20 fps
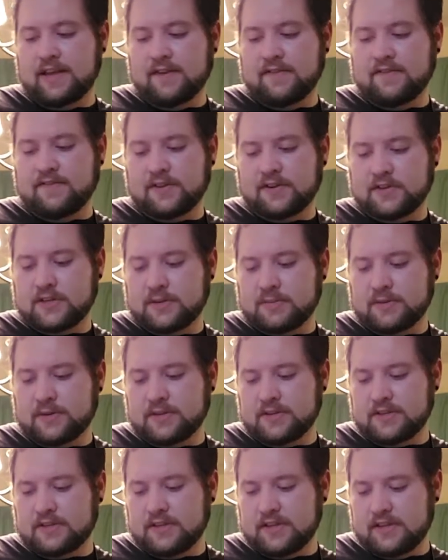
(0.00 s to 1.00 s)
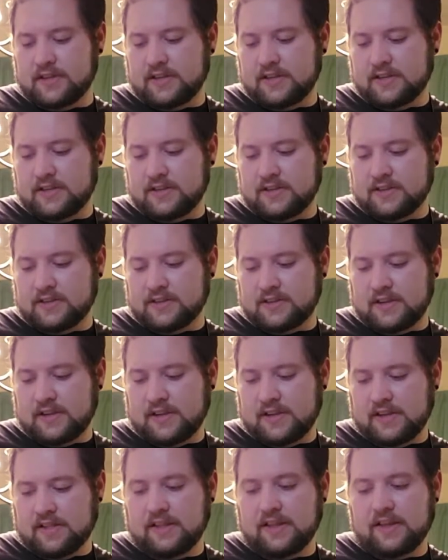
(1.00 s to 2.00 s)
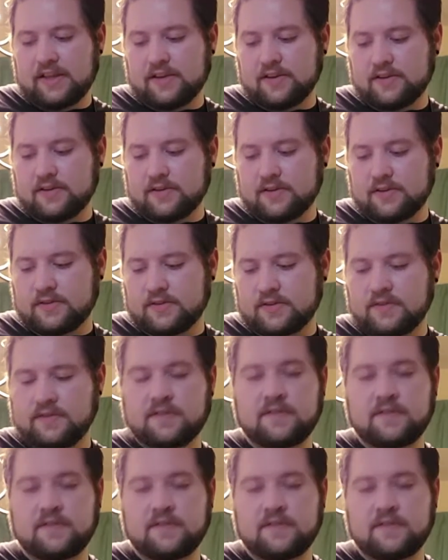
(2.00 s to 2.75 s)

For some reason, it is illegal